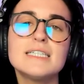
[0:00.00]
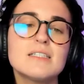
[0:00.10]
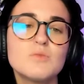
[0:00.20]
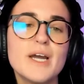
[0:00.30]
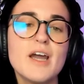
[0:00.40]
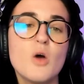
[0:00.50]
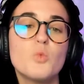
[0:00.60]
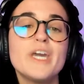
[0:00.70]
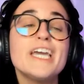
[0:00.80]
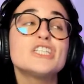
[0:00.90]
Lisa
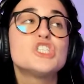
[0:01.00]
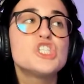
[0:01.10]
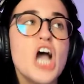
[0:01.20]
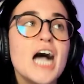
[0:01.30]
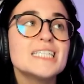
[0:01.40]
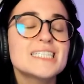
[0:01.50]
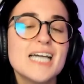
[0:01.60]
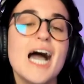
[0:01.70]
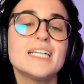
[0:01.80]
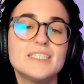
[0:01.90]
Rinna, we
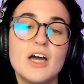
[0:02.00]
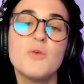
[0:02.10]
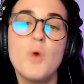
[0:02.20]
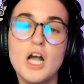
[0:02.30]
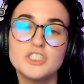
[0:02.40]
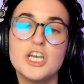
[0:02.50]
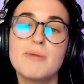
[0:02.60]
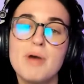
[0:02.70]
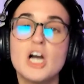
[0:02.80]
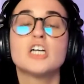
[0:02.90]
just got done
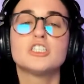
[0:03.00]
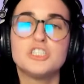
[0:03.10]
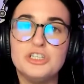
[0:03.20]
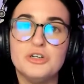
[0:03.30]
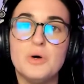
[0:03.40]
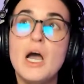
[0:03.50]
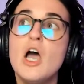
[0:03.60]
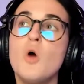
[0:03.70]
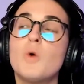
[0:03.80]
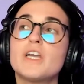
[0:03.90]
watching part two,
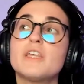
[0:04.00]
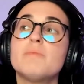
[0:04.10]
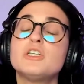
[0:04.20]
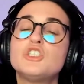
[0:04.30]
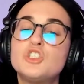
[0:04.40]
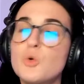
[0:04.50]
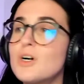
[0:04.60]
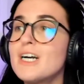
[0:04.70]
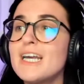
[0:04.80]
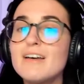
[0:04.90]
where the
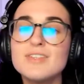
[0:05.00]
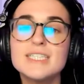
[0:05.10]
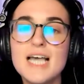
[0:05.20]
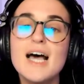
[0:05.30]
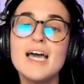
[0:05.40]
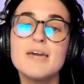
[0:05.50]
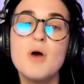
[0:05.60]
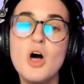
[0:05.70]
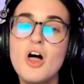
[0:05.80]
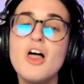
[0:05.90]
majority of the
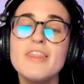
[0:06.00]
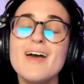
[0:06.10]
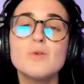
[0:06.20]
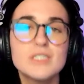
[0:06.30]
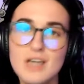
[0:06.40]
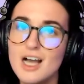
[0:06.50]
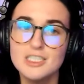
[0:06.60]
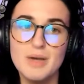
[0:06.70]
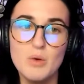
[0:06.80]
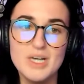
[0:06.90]
time, all that was
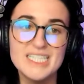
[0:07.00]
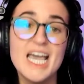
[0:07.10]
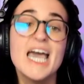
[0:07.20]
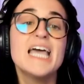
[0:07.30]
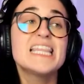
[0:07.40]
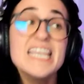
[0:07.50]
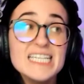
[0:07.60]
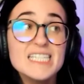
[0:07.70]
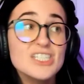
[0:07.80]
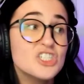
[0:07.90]
talked about was
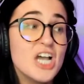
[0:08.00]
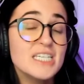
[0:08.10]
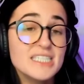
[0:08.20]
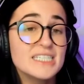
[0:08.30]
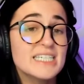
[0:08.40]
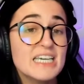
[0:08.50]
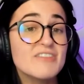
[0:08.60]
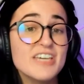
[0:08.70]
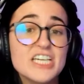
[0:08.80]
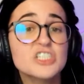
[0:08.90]
this is just a
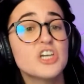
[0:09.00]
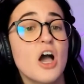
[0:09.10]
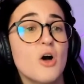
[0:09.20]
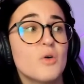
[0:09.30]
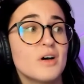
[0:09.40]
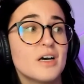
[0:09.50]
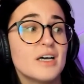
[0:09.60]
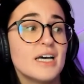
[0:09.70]
TV show.